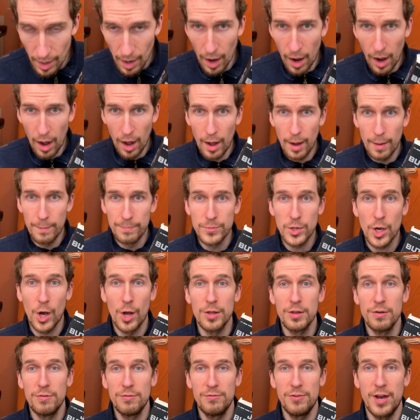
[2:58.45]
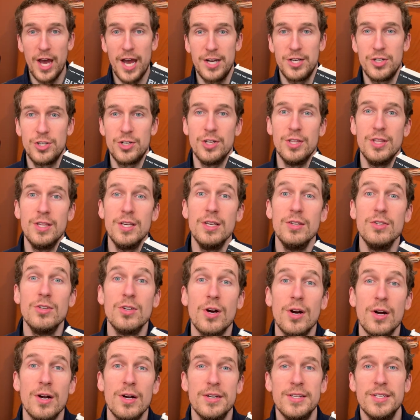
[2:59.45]
called a fetch, and these
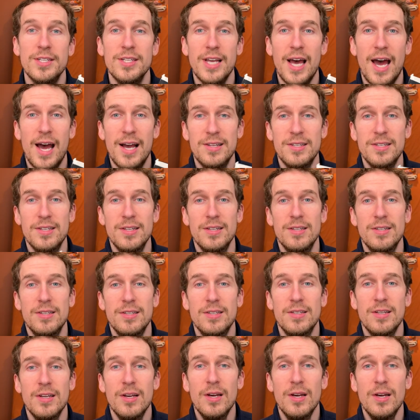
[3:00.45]
are assassins